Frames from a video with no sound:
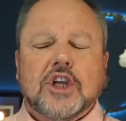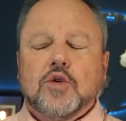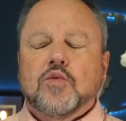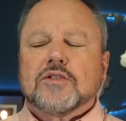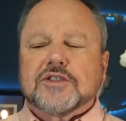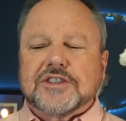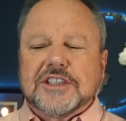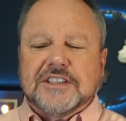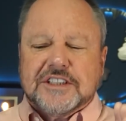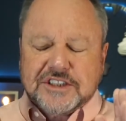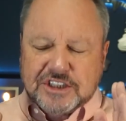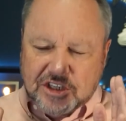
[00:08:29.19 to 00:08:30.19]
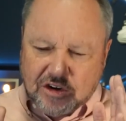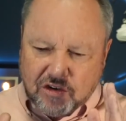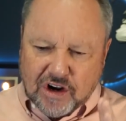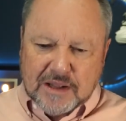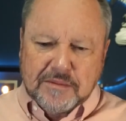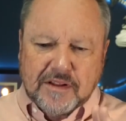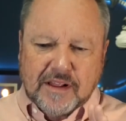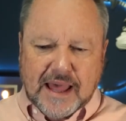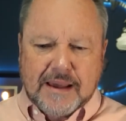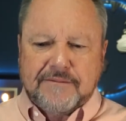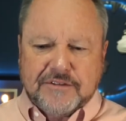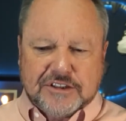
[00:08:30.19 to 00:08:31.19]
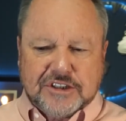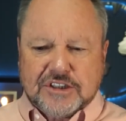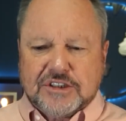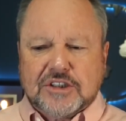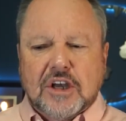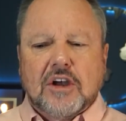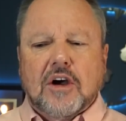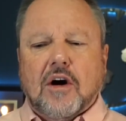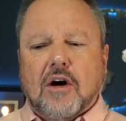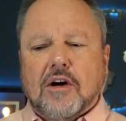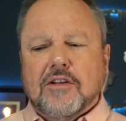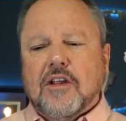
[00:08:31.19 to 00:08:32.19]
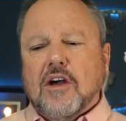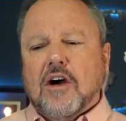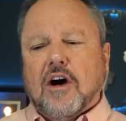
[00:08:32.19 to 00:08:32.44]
you will see this incredible emphasis on,